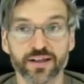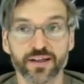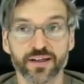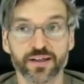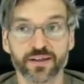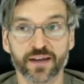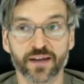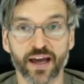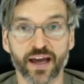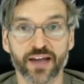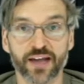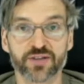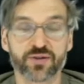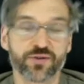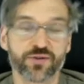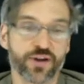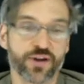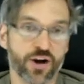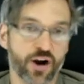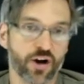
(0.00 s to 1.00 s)
So
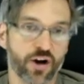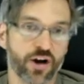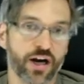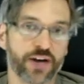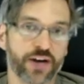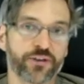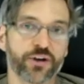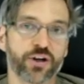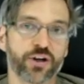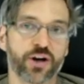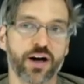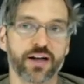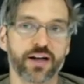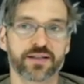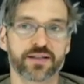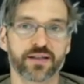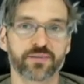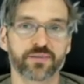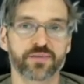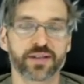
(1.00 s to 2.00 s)
there are other
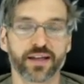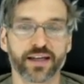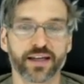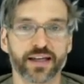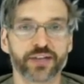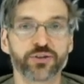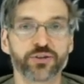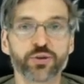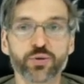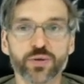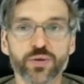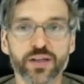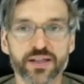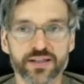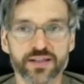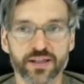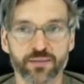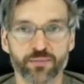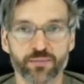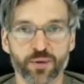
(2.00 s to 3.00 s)
concepts like
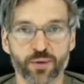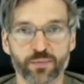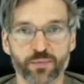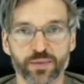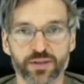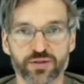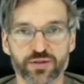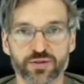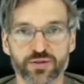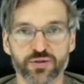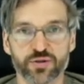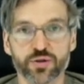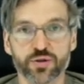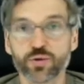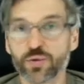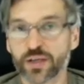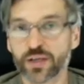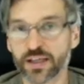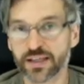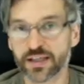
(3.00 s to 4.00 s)
annuities and
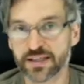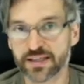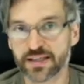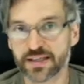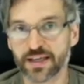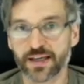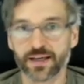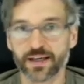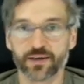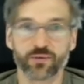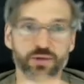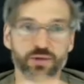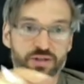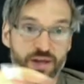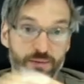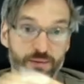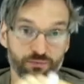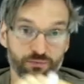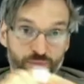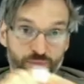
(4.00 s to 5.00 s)
perpetuities, which
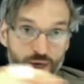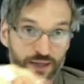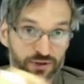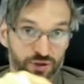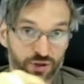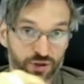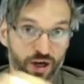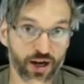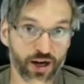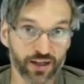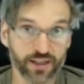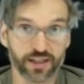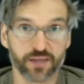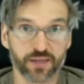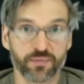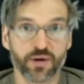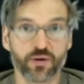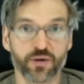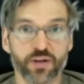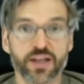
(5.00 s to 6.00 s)
I'm not talking
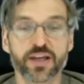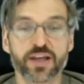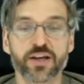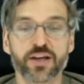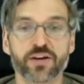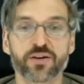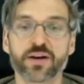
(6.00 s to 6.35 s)
about here.